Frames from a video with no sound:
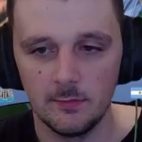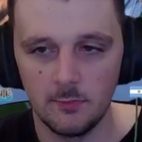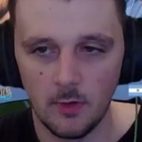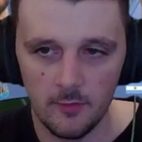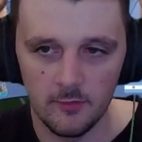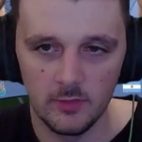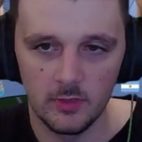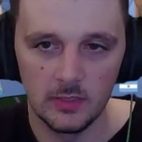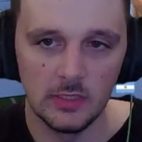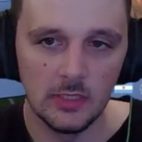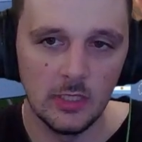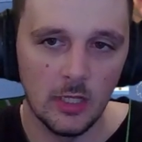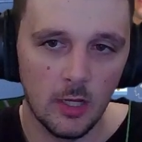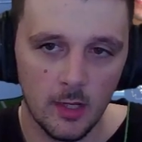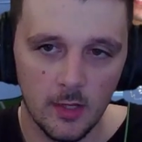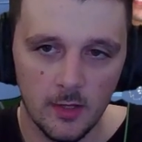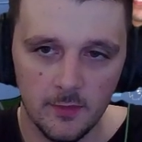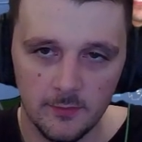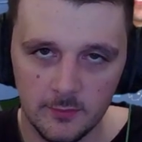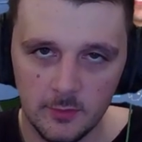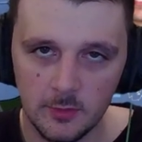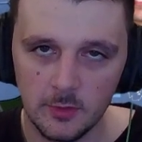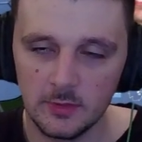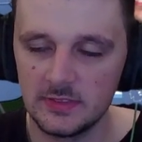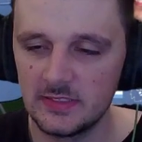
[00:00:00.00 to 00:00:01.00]
are a lot
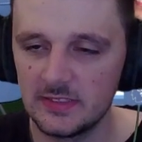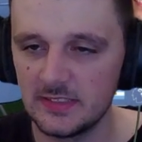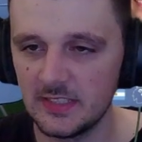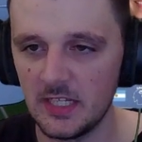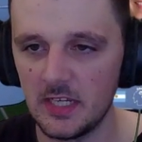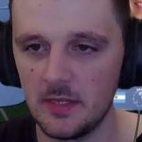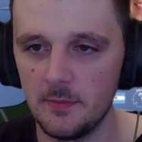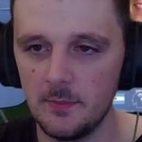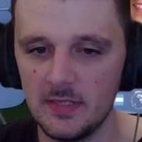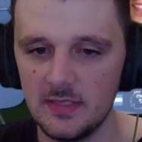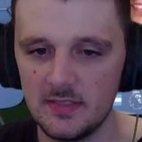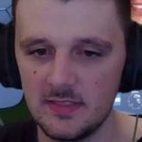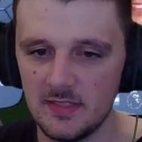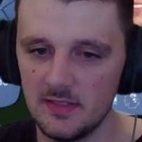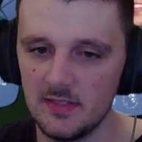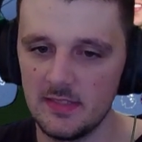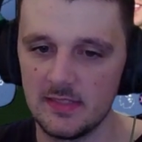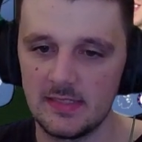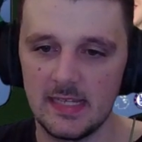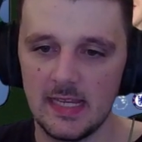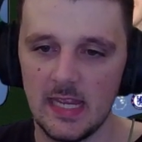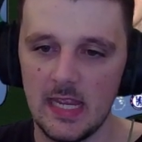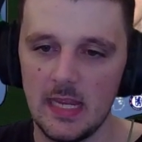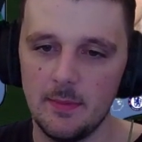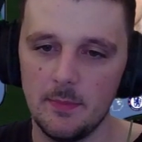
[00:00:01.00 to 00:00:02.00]
of good centre mids in
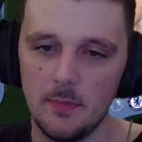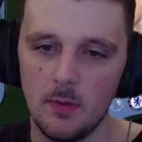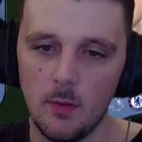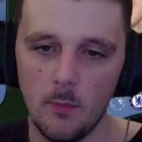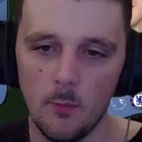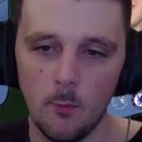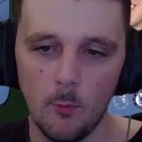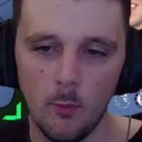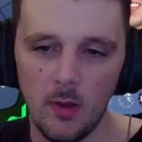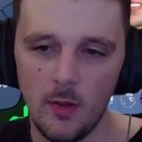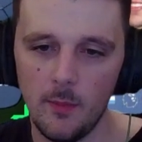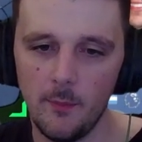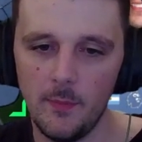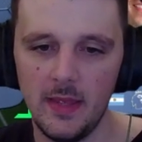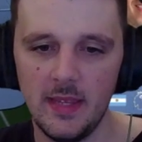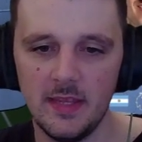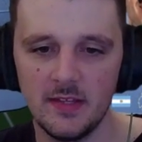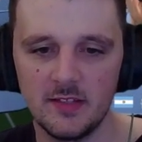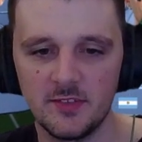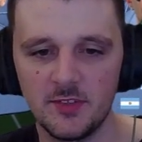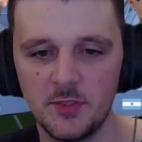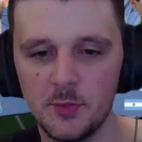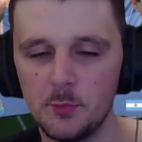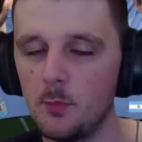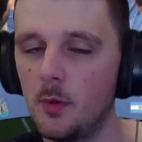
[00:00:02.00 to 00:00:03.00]
this game. What
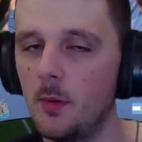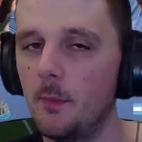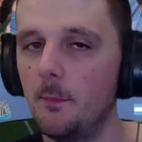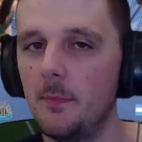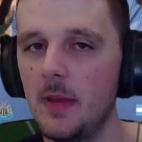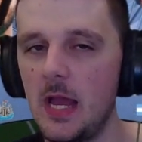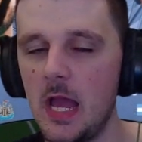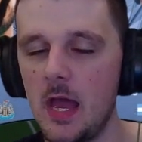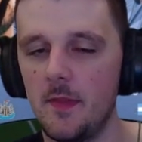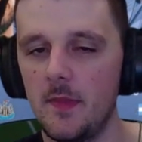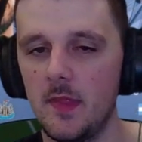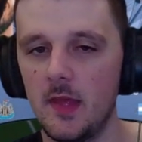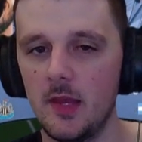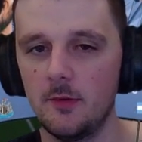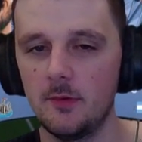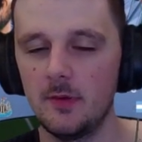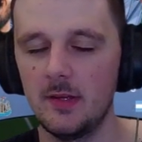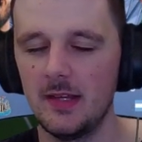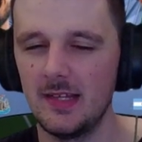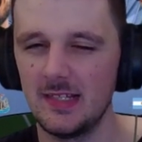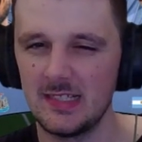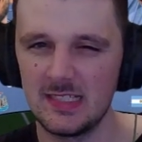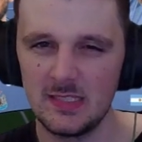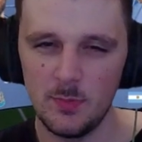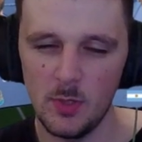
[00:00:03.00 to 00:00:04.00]
makes someone meta though,
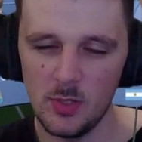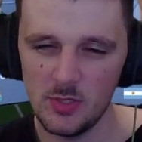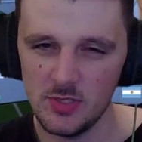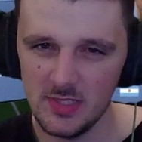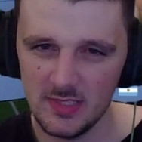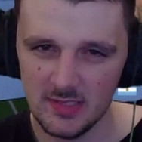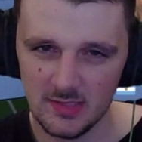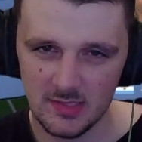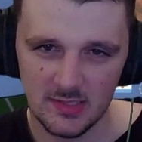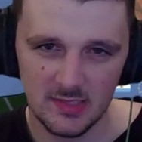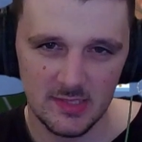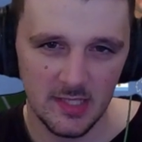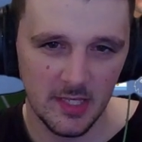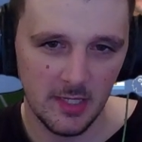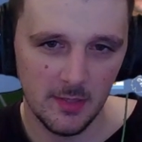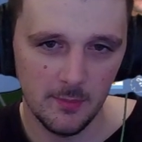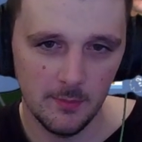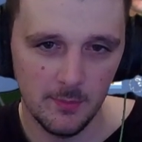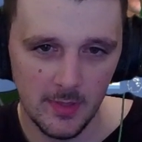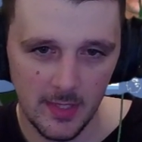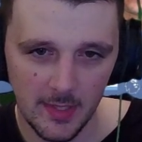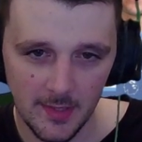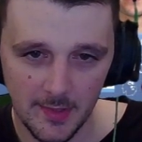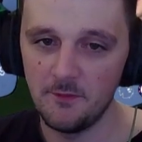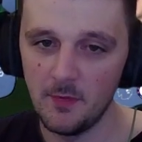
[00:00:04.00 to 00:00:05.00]
especially as a centre
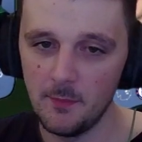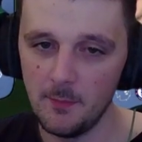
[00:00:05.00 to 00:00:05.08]
mid? For